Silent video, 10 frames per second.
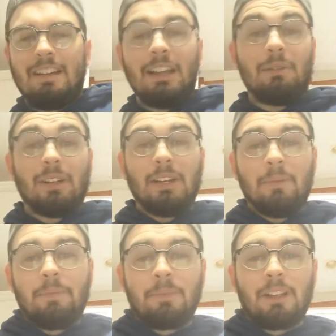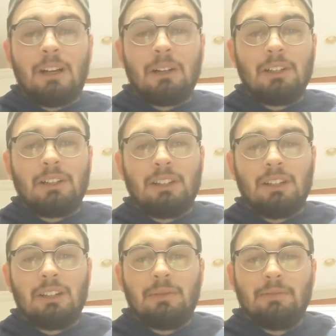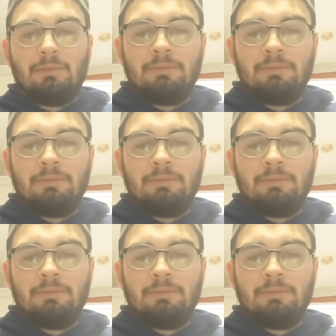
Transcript: Anyway, I'll get started.